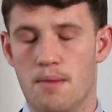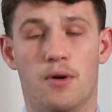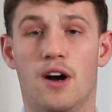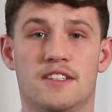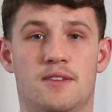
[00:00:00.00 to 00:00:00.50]

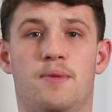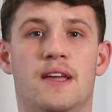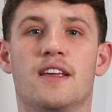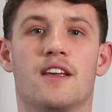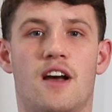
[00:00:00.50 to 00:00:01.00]
buyers are
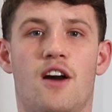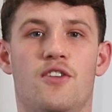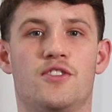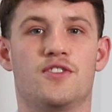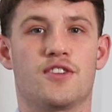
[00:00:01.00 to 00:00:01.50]
being
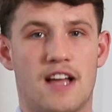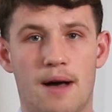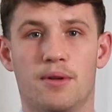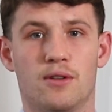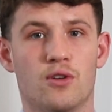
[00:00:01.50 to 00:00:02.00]
encouraged to
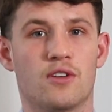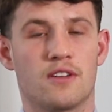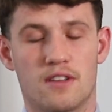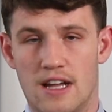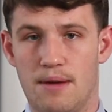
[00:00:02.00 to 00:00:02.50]
come and
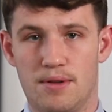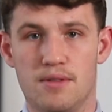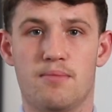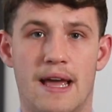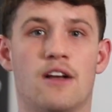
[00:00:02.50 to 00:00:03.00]
look, come
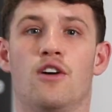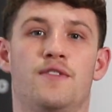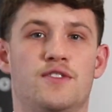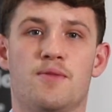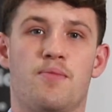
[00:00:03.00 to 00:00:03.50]
and make
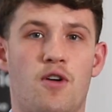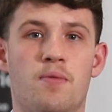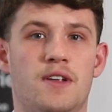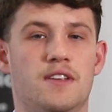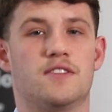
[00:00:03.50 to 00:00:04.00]
offers on
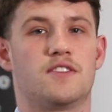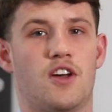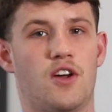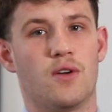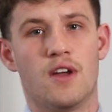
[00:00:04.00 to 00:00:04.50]
properties.
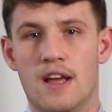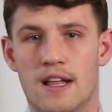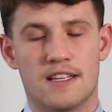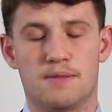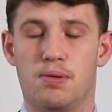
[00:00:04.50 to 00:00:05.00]
So
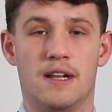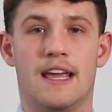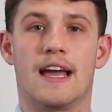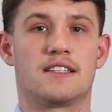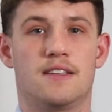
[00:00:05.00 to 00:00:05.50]
there's
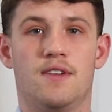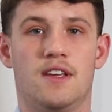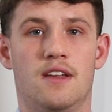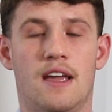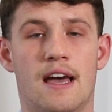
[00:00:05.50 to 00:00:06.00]
plenty of
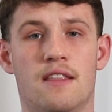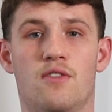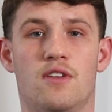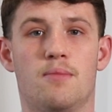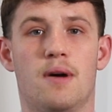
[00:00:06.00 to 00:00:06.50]
activity out
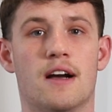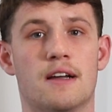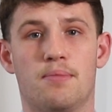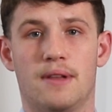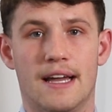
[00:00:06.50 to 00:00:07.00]
there in the
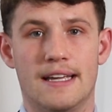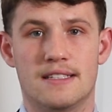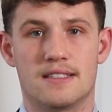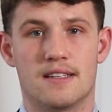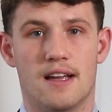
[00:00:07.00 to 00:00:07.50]

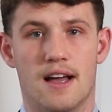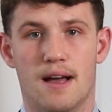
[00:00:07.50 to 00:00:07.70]
marketplace.